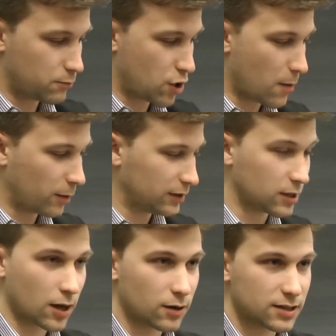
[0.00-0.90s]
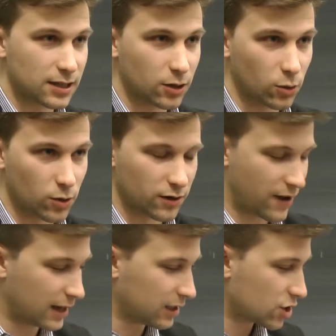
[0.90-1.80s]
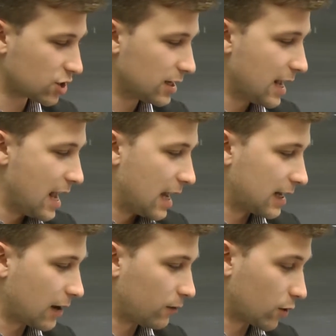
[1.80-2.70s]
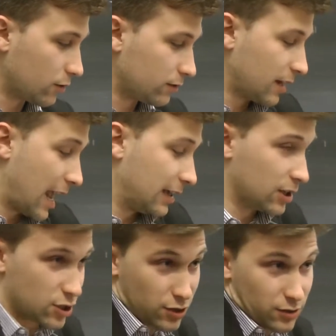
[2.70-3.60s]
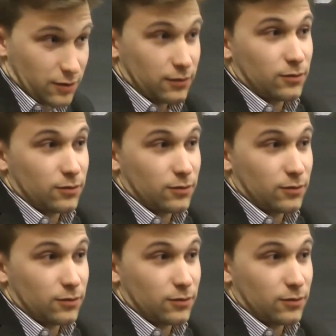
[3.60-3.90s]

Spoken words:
probably not a single word of English, and I've learned English